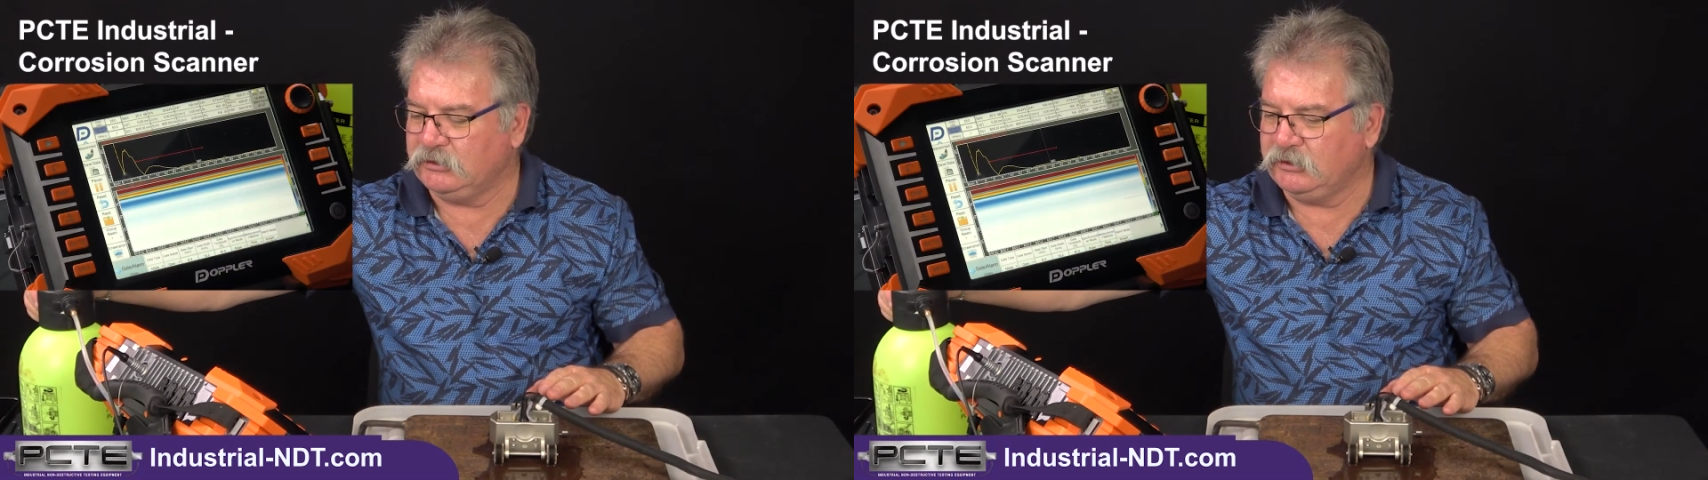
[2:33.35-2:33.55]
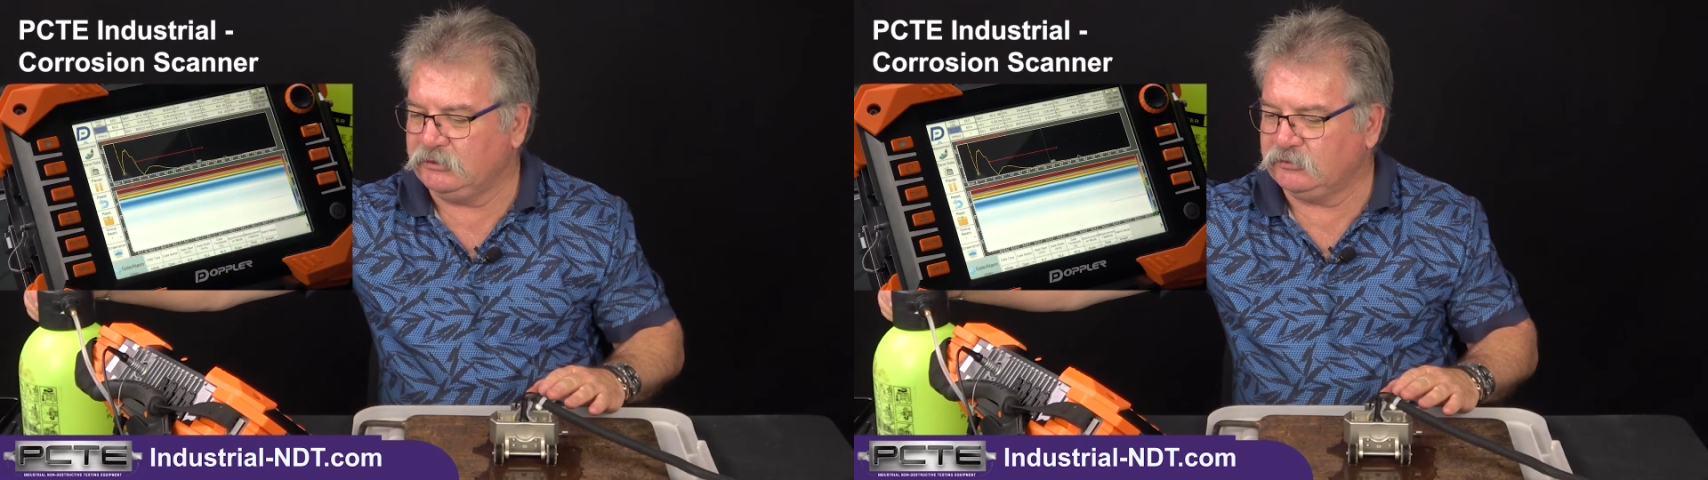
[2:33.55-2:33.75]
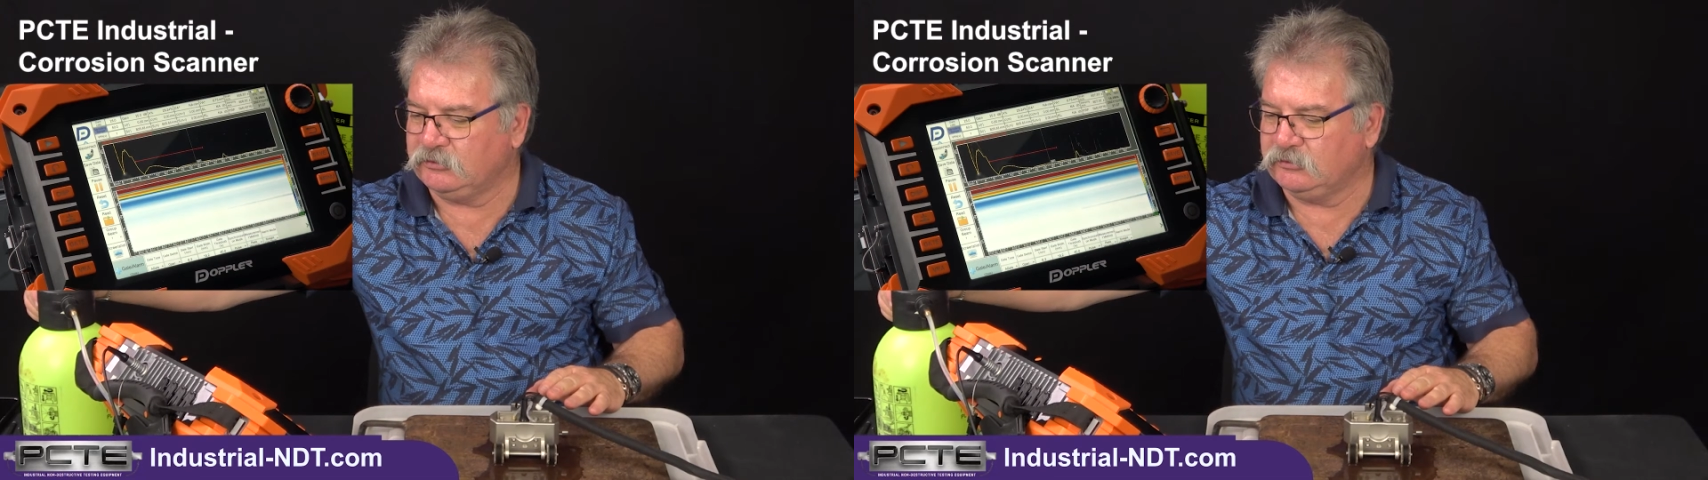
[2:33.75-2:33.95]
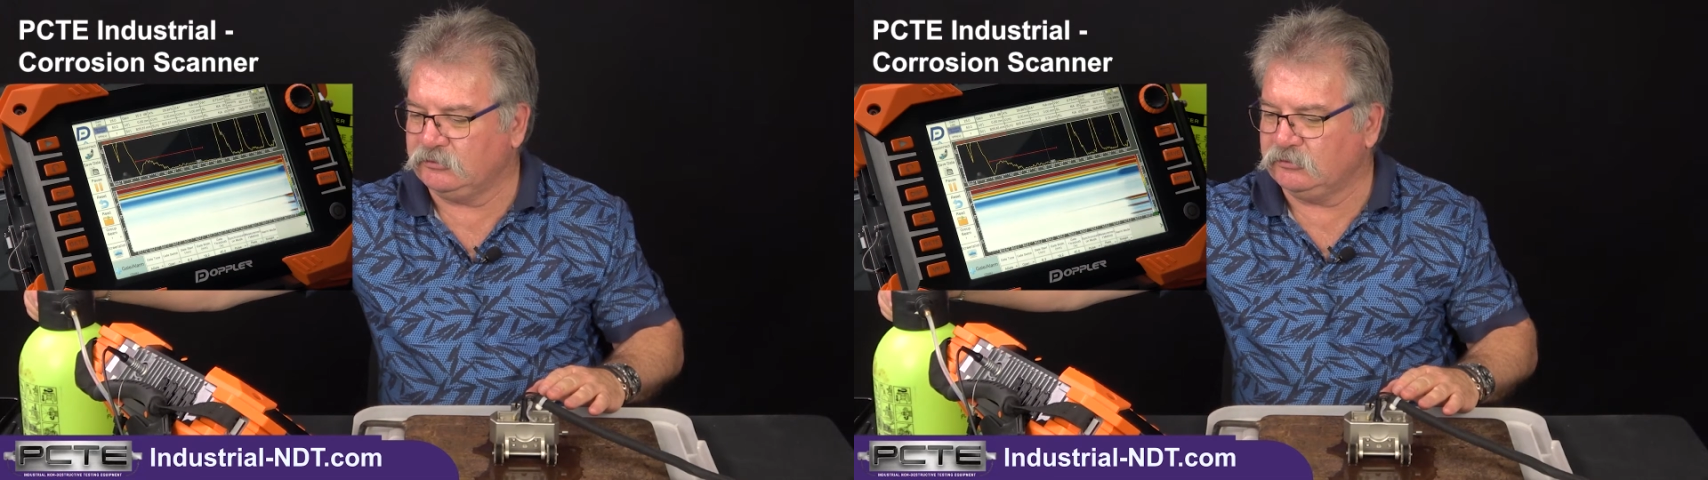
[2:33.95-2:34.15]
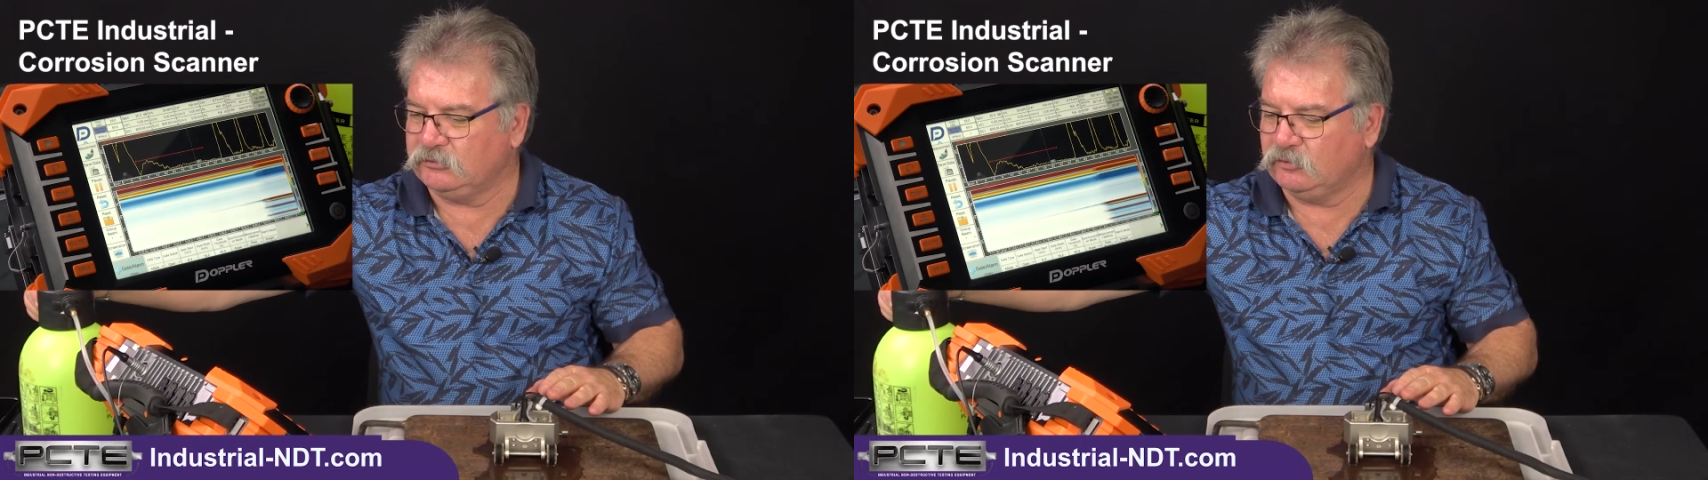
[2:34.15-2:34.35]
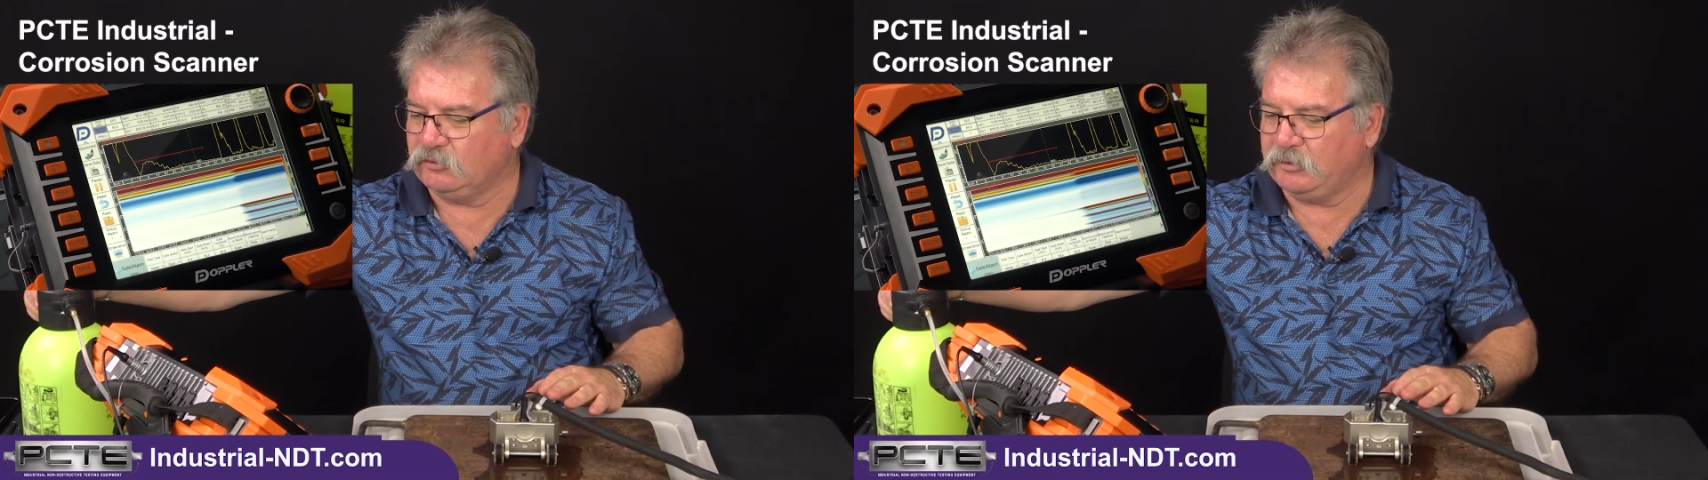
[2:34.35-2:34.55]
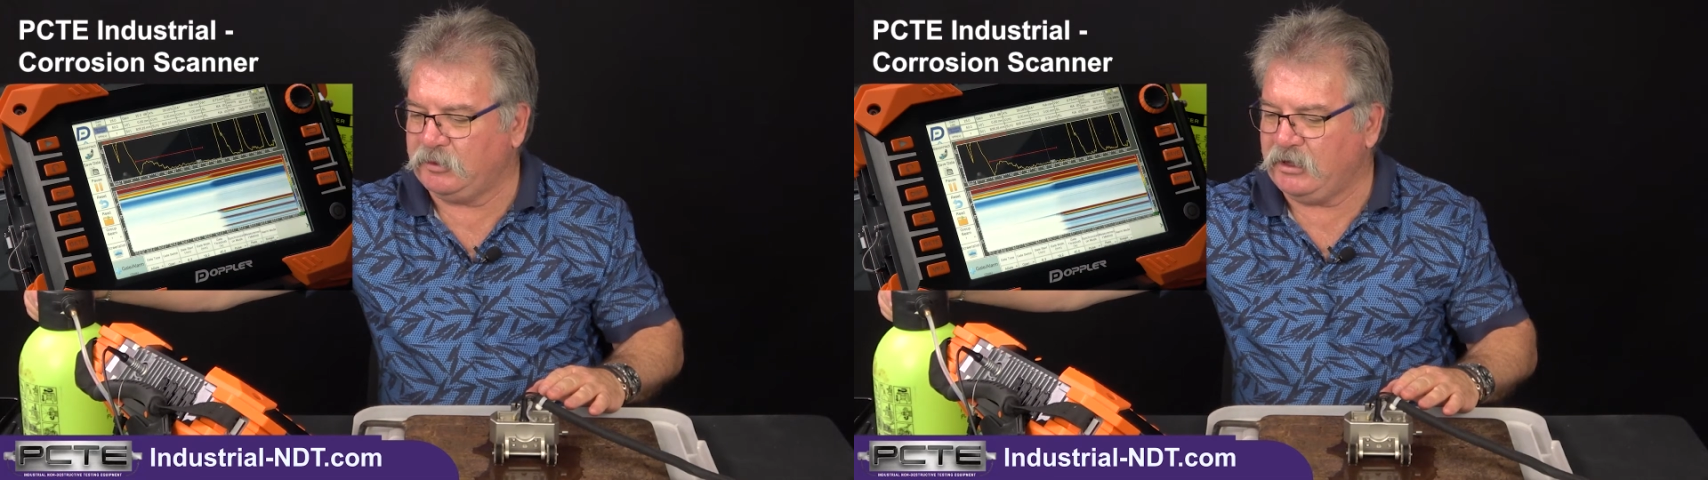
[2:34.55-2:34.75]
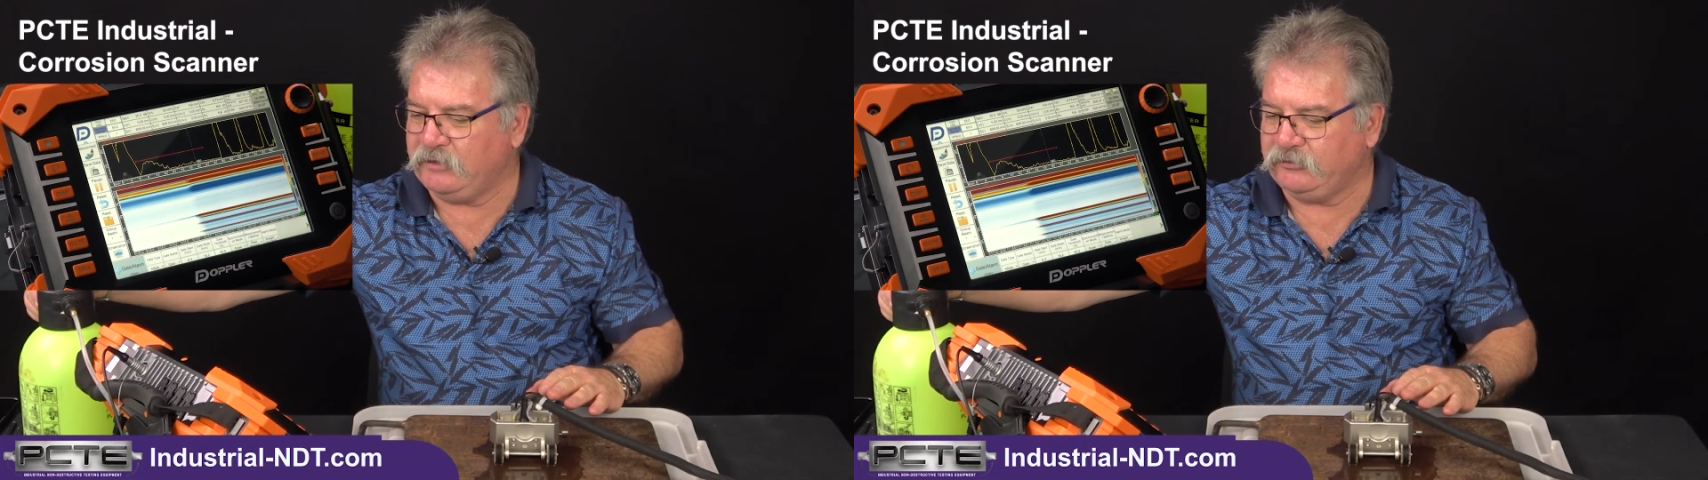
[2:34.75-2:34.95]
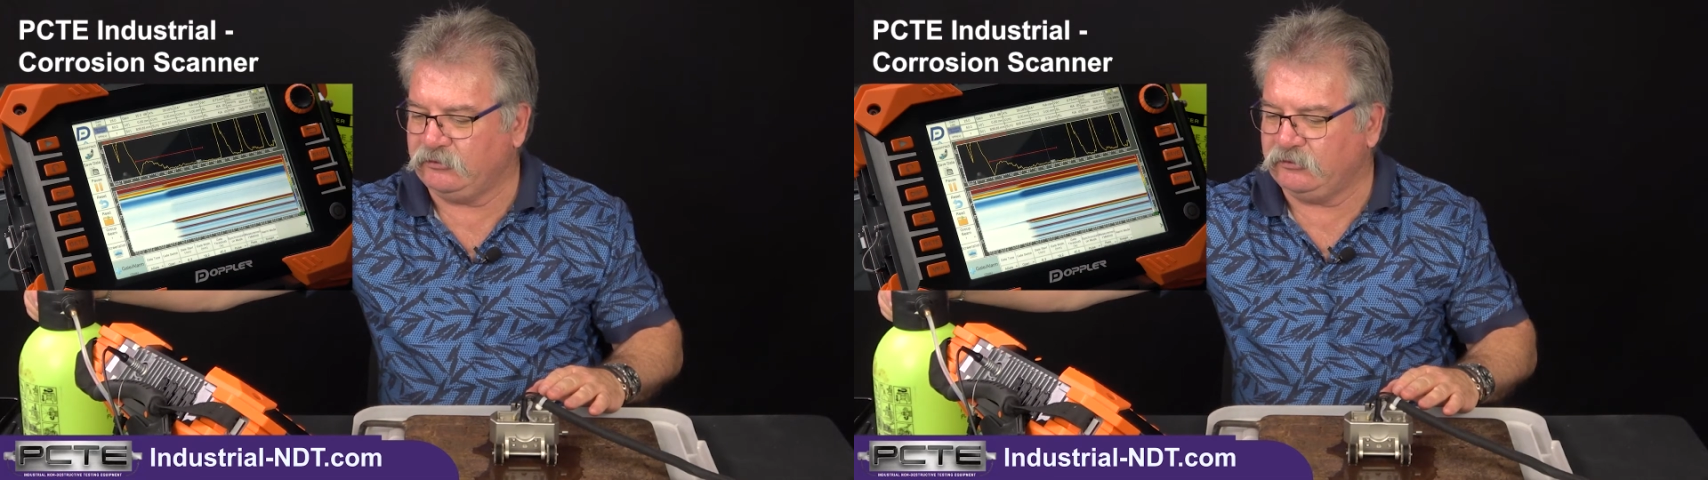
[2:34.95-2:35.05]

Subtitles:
into the water path,